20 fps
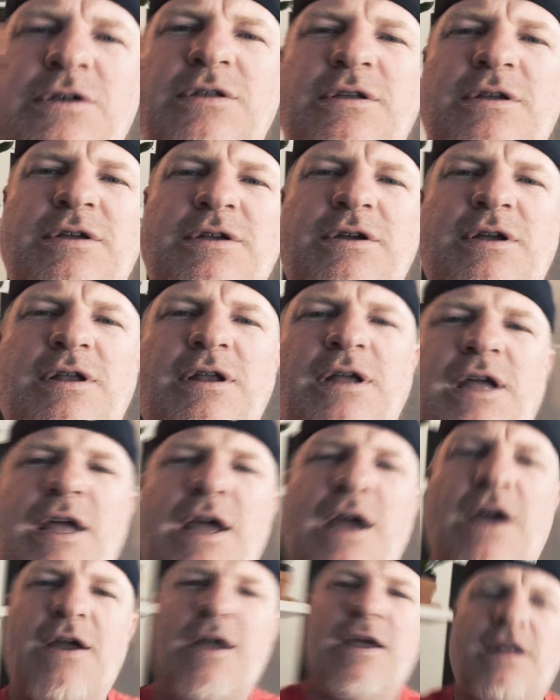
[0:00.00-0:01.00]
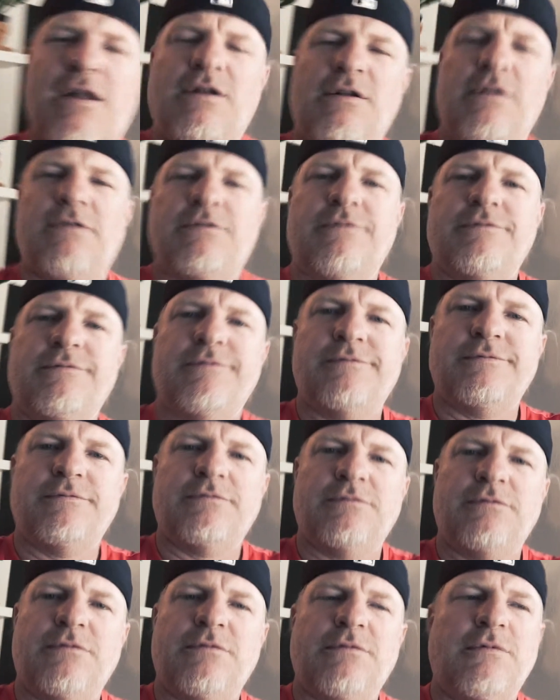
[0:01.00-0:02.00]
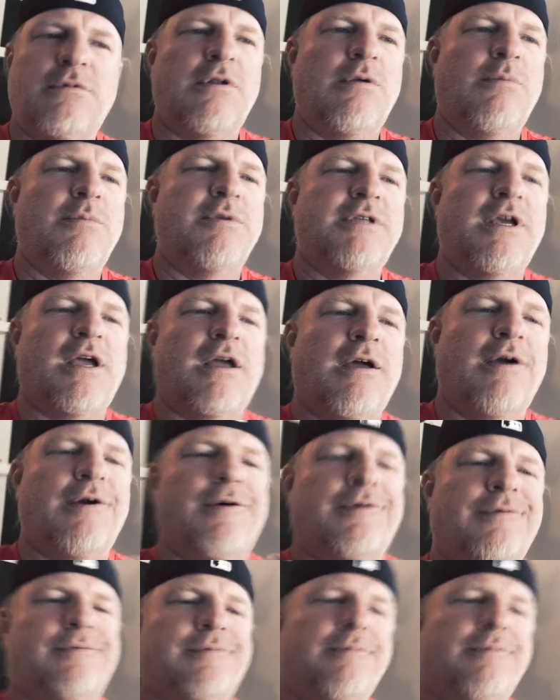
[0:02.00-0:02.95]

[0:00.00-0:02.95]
that you can carry it almost like a